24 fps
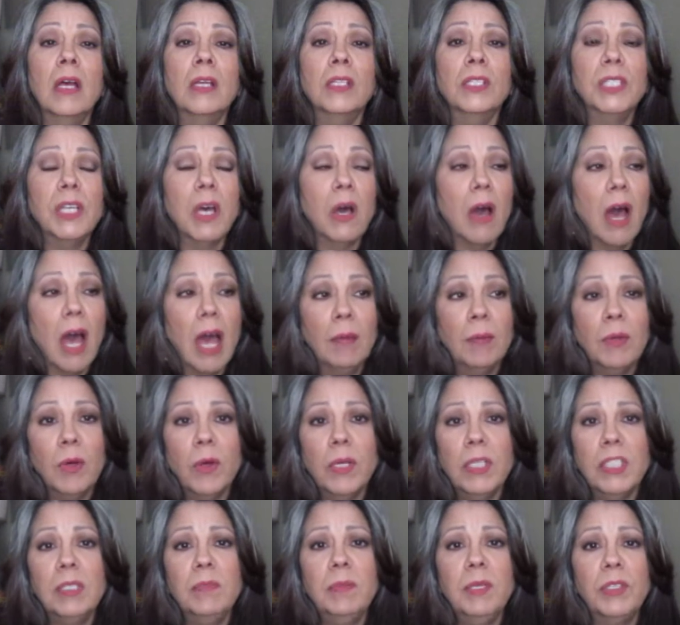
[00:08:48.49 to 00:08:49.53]
So I'm
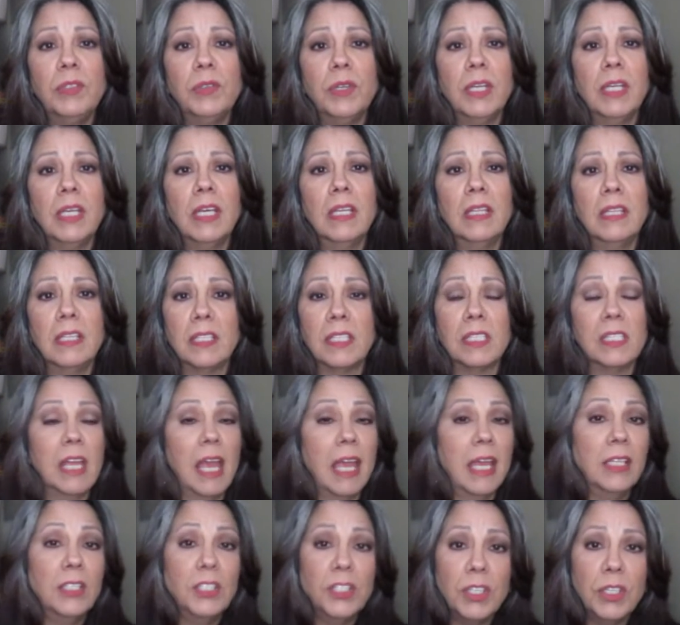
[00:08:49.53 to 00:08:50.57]
going to be drinking the
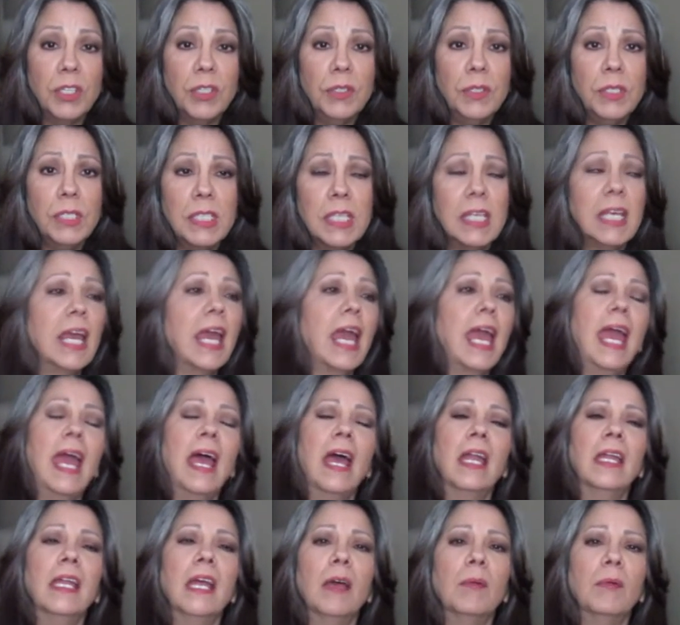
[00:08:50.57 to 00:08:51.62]
snake juice,
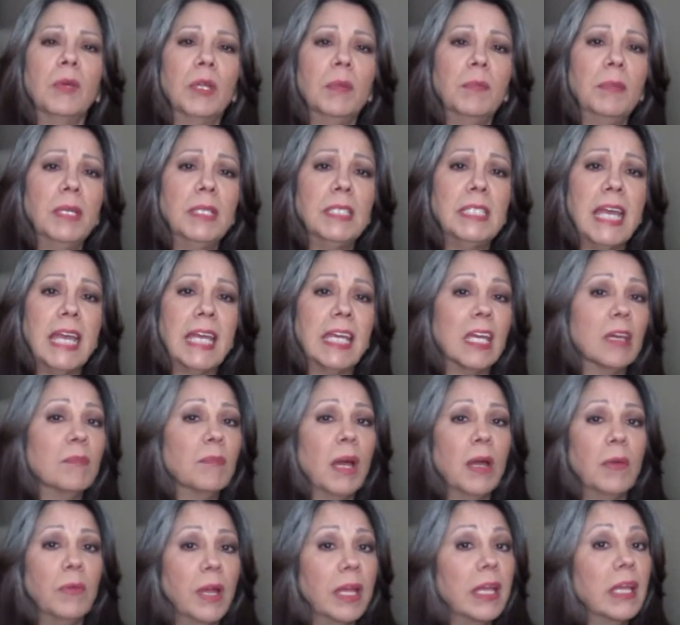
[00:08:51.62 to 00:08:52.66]
and I'm going to be taking
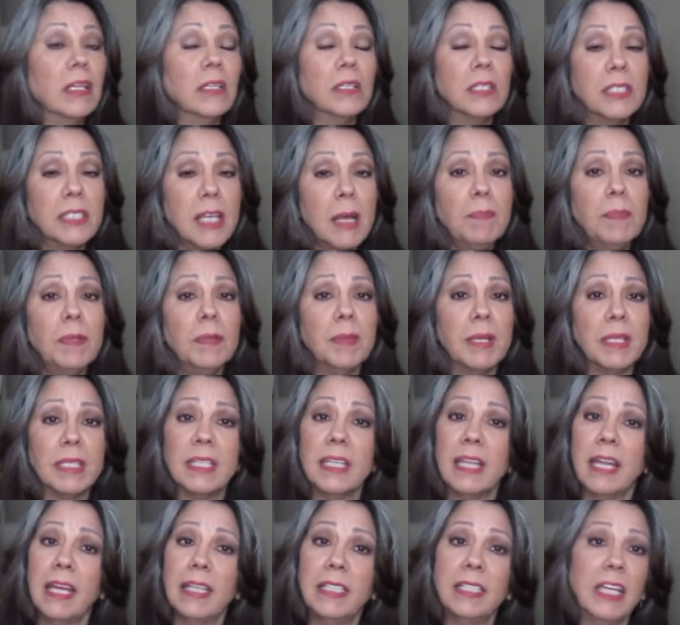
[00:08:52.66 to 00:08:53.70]
my regular supplements
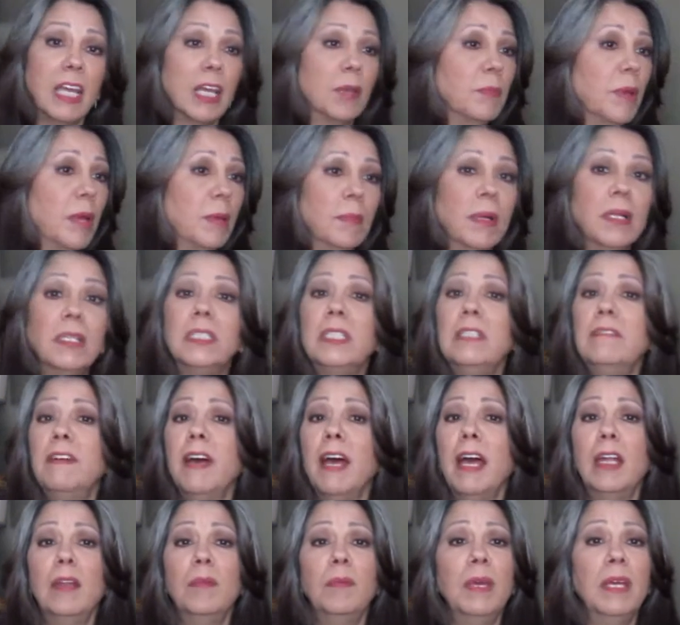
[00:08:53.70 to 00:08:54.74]
that I take, my
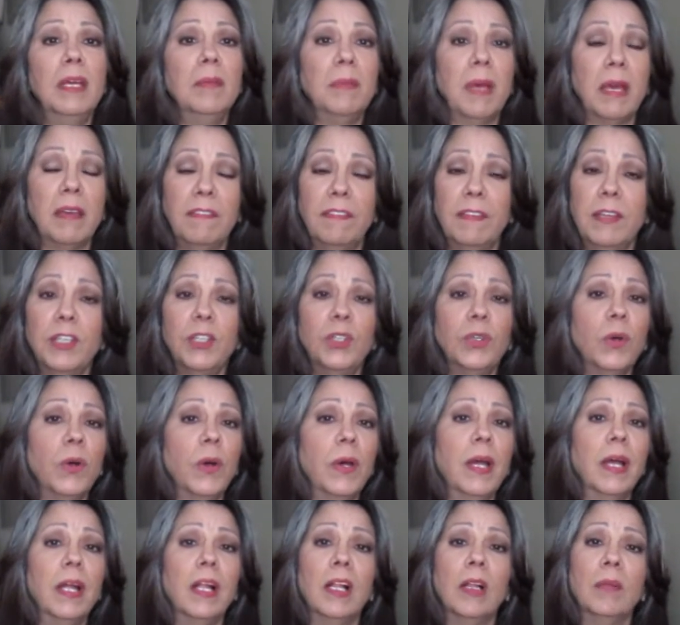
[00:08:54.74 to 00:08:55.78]
multivitamin, my fish
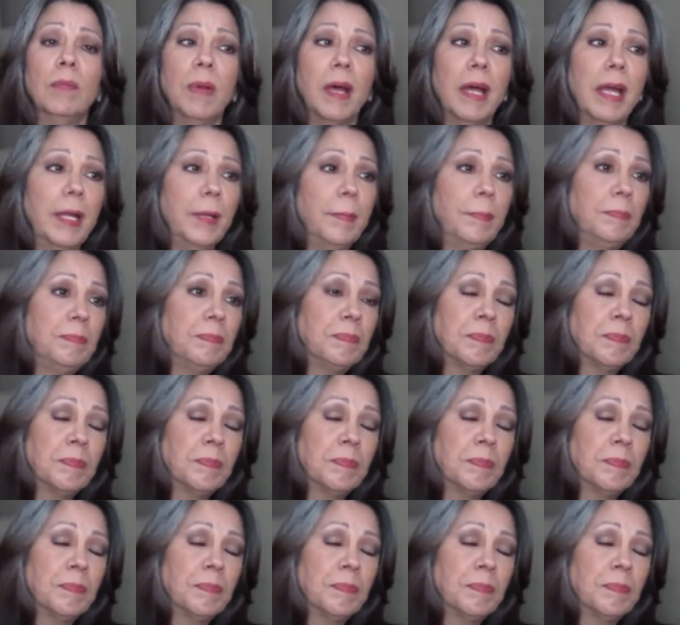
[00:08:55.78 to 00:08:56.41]
oil, my